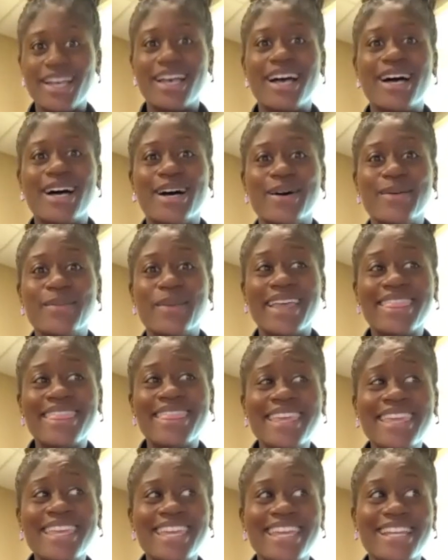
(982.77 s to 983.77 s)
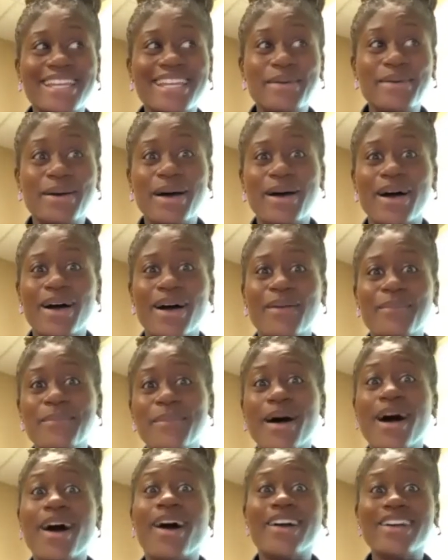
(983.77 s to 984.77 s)
I think in
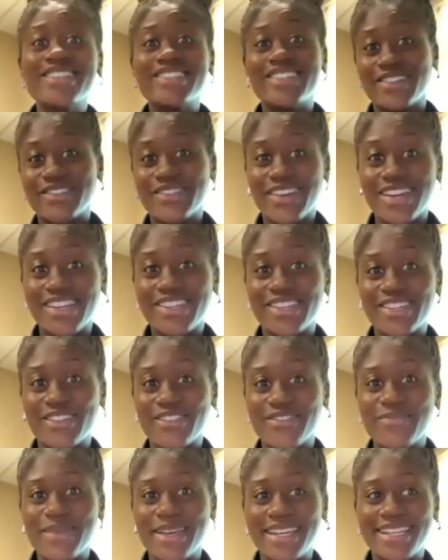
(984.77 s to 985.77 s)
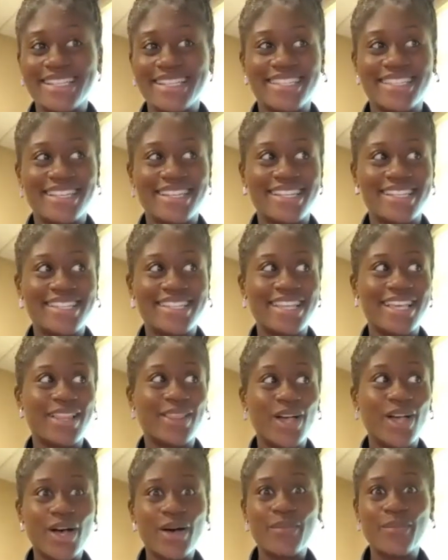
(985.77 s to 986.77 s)
our generation of medicine is a
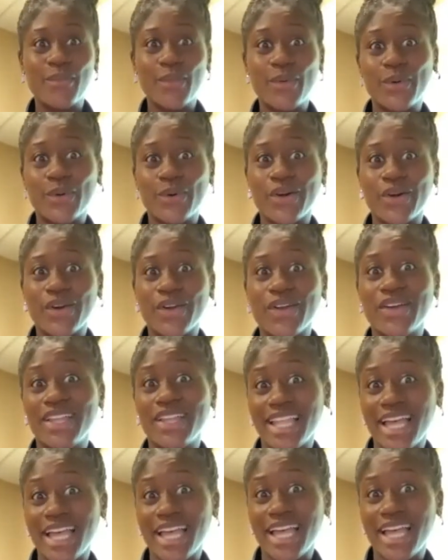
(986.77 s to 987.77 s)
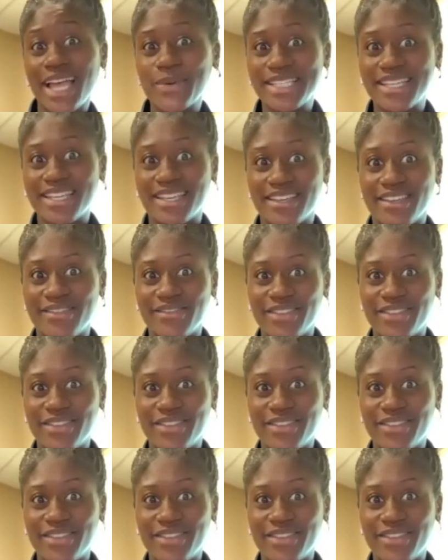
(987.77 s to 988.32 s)
lot more collaborative.